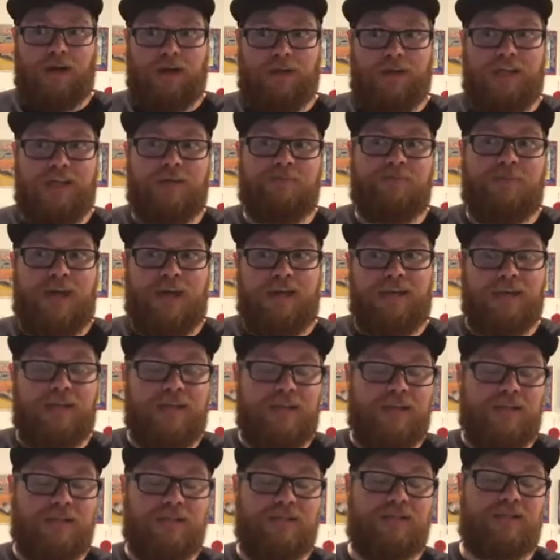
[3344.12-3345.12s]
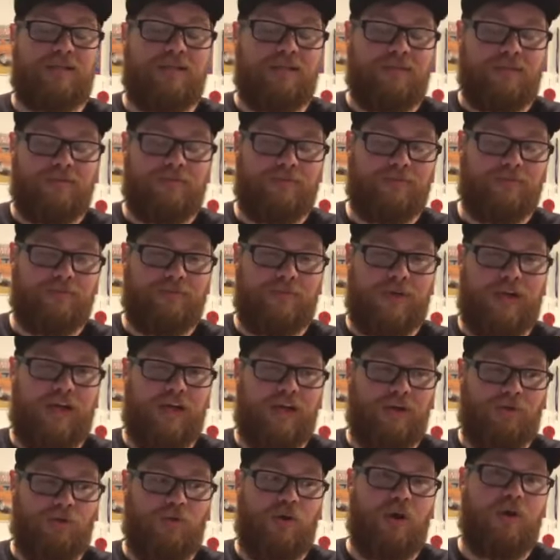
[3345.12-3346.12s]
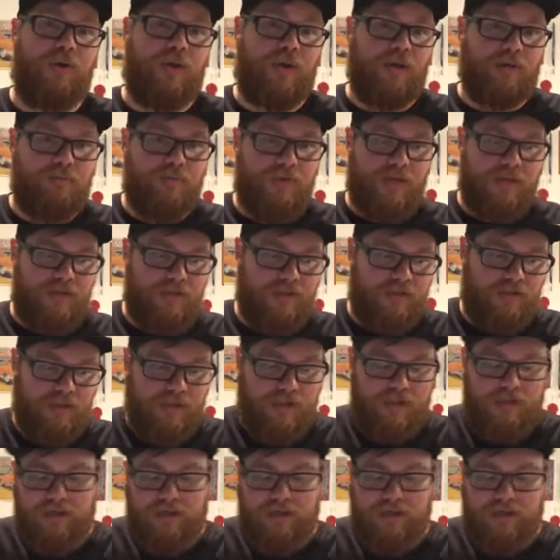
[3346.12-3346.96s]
keep that yeast growing, basically.